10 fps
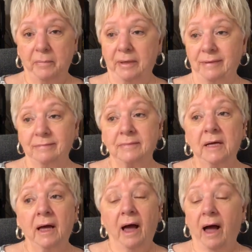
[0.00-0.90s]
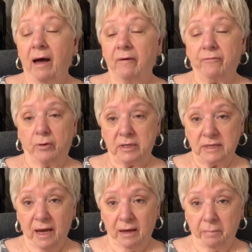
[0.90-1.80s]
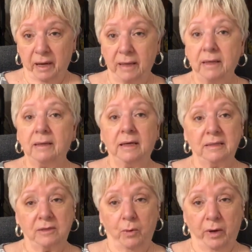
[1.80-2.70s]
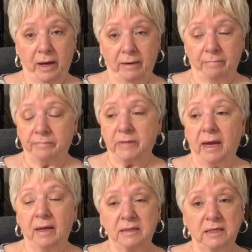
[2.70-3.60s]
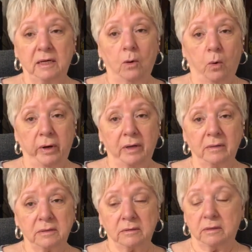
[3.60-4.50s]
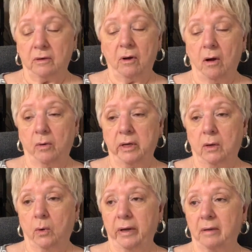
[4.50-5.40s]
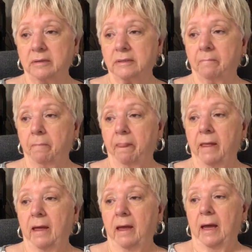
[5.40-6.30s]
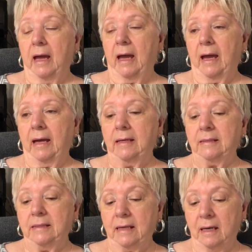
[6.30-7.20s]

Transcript: but for a second painting, it's okay. And it's in oils. They're all in oils. And